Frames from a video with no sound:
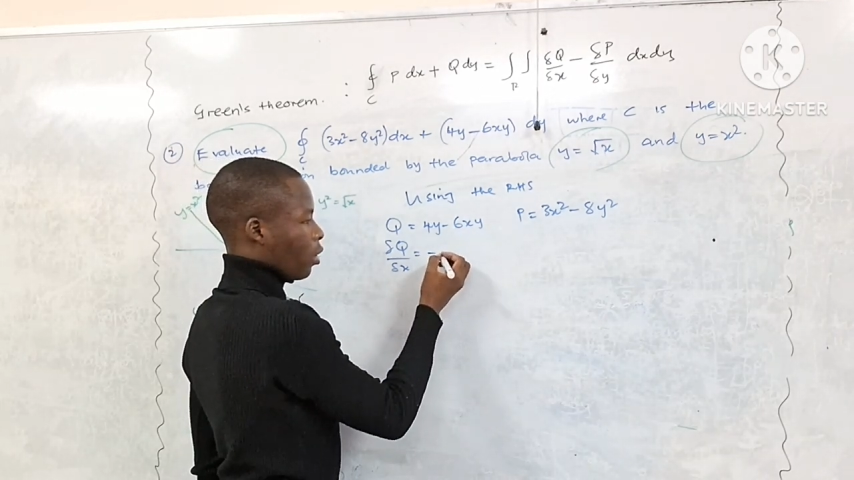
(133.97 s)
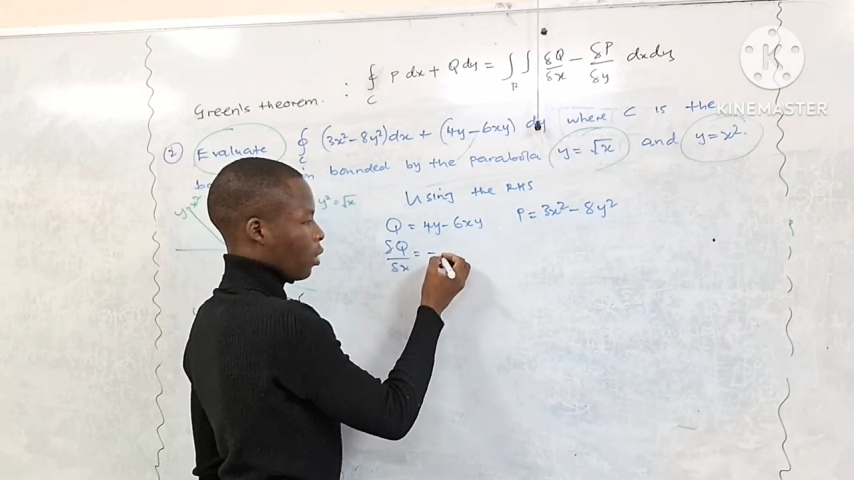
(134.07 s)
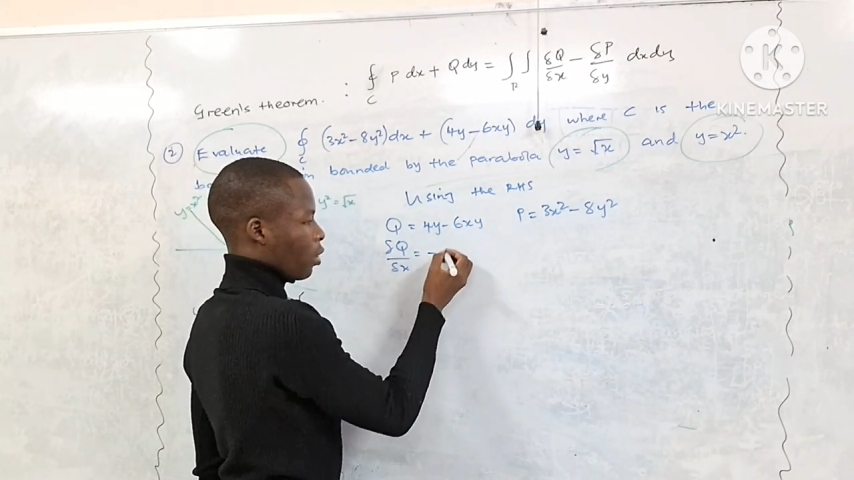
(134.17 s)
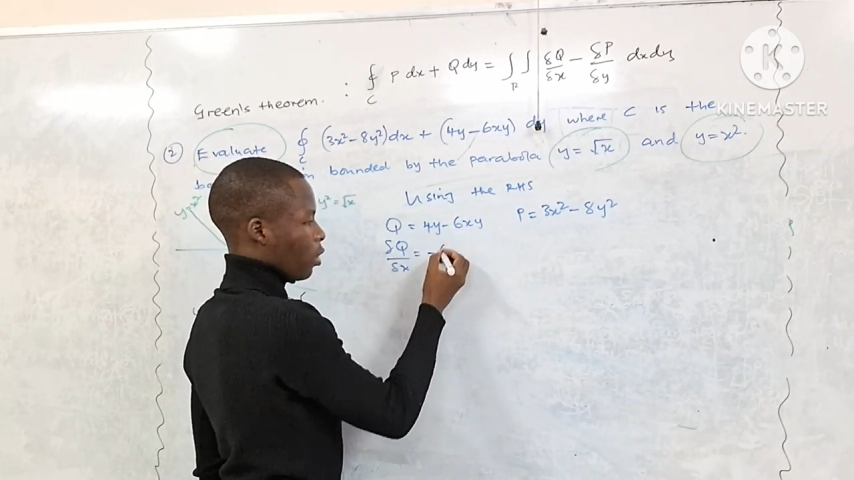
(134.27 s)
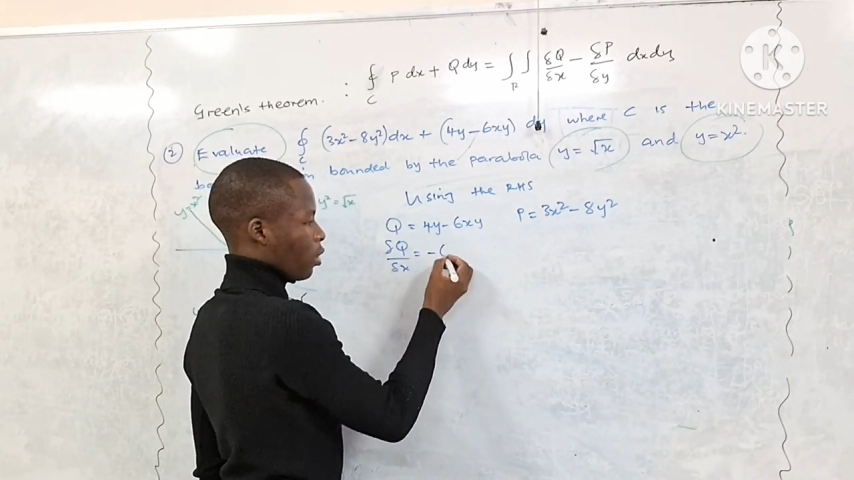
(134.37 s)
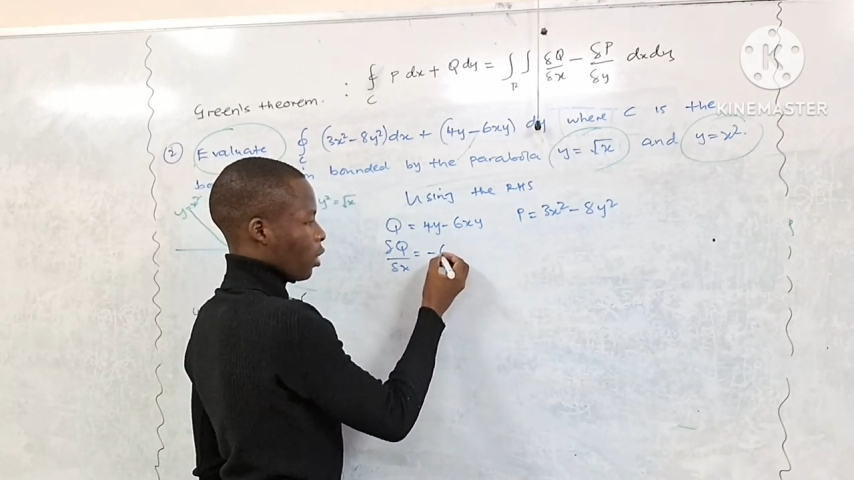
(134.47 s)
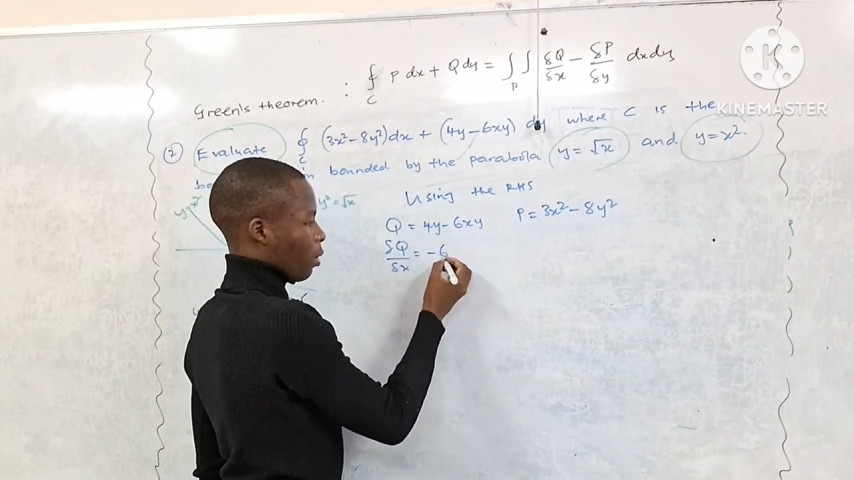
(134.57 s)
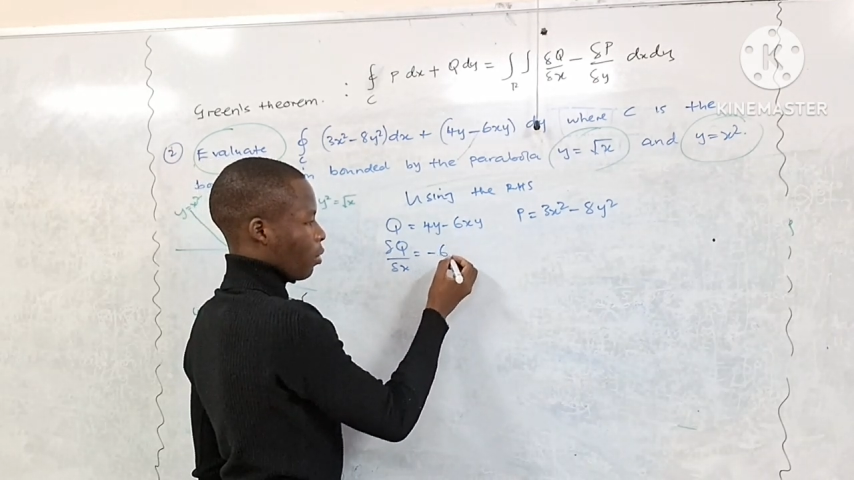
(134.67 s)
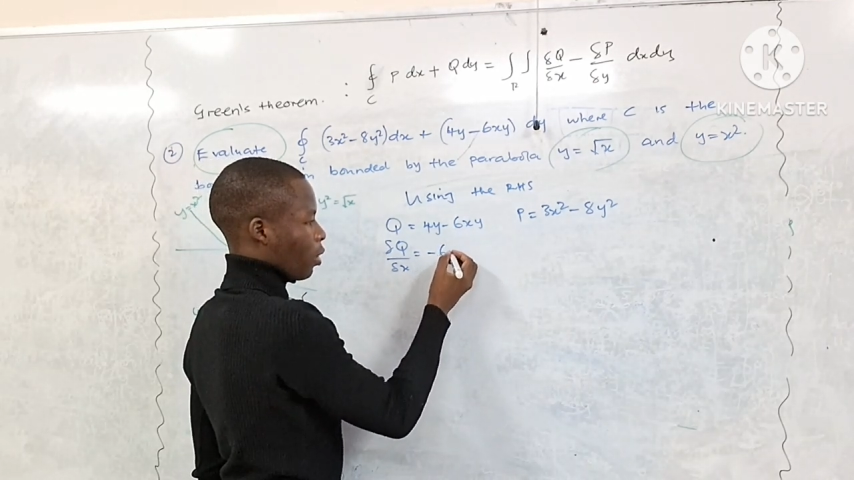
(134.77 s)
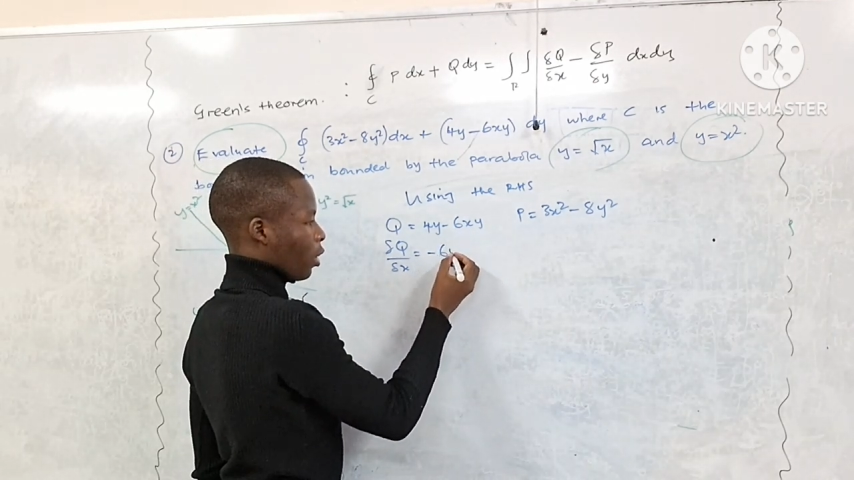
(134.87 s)
This is
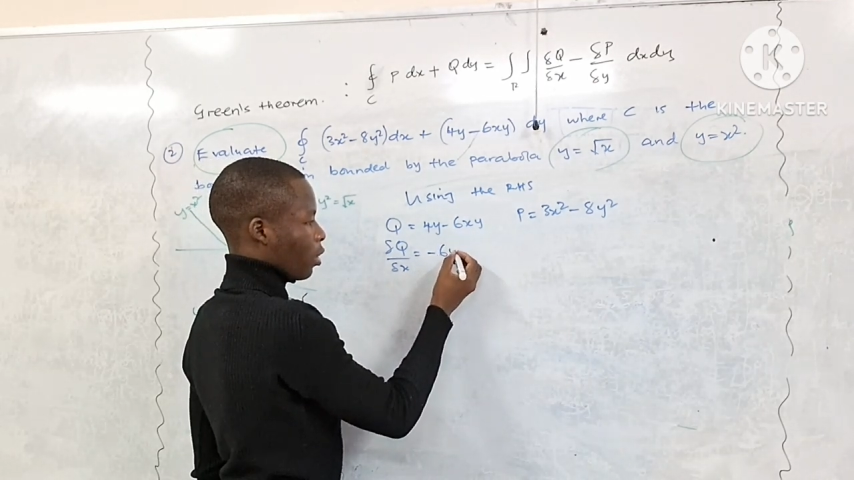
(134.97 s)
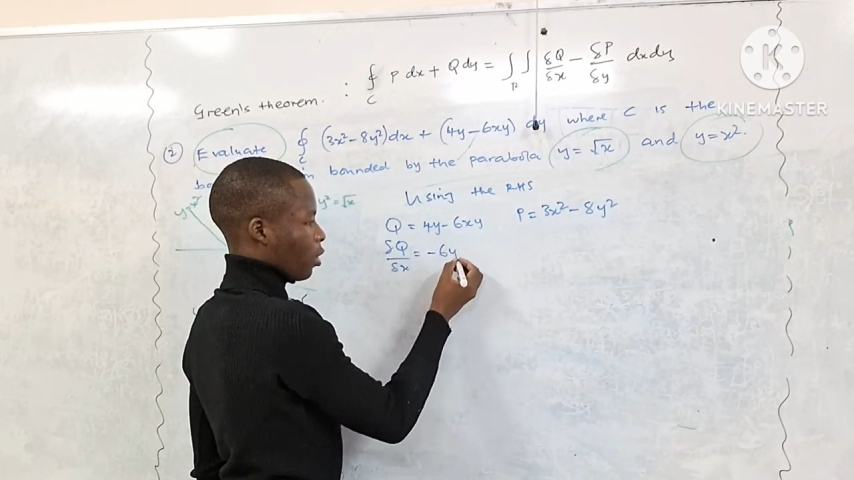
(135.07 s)
subtract